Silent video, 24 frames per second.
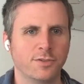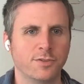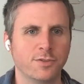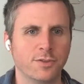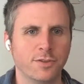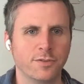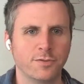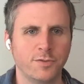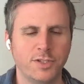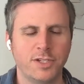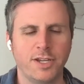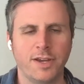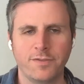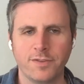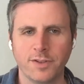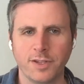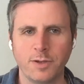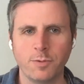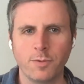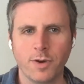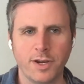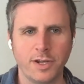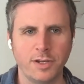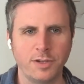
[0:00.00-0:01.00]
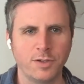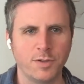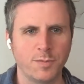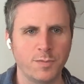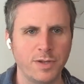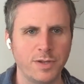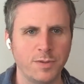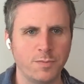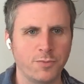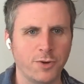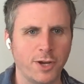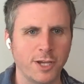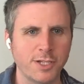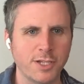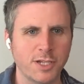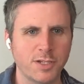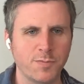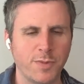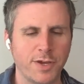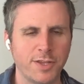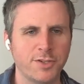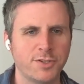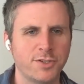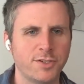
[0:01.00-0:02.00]
sort of definitely want it to be processed
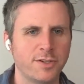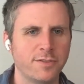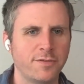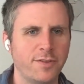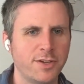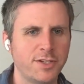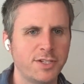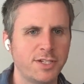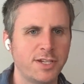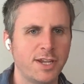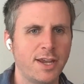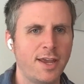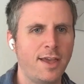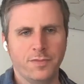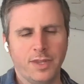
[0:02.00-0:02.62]
by the service,